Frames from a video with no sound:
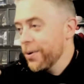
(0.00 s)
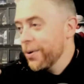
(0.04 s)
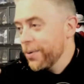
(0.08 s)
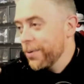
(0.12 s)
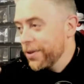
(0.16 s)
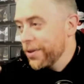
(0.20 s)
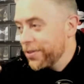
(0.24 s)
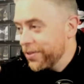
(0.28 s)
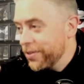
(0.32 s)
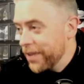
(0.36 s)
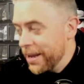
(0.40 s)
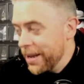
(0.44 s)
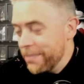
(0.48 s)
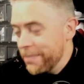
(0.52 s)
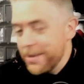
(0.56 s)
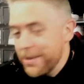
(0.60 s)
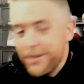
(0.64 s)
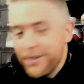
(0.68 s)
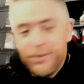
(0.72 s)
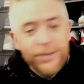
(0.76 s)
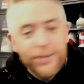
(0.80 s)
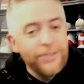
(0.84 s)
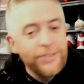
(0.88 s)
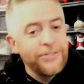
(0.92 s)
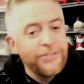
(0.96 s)
with
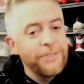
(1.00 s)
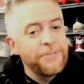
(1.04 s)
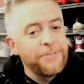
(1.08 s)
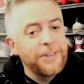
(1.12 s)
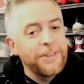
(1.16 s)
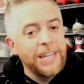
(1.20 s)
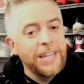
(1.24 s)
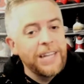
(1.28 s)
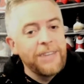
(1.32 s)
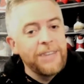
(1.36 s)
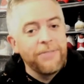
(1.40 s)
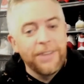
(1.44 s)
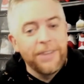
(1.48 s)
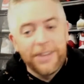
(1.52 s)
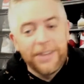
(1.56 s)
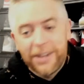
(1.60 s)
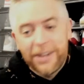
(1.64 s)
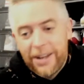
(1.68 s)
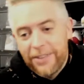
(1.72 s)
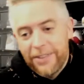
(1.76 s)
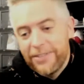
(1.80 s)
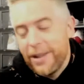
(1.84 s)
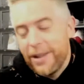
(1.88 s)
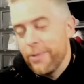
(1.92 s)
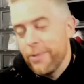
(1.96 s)
images of Cleveland
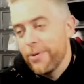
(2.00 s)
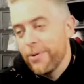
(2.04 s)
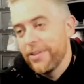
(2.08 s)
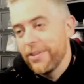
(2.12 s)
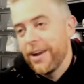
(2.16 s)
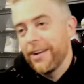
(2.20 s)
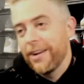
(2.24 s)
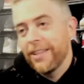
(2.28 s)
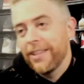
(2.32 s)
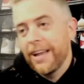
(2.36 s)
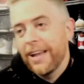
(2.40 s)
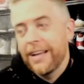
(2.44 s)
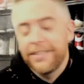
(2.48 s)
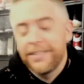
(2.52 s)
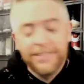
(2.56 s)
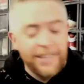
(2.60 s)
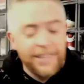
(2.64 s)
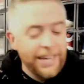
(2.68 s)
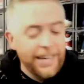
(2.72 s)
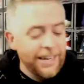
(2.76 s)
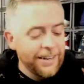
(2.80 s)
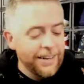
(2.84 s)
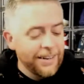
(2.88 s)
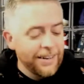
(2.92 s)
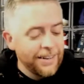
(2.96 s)
because they were there last
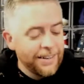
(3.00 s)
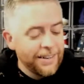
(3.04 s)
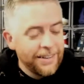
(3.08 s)
night.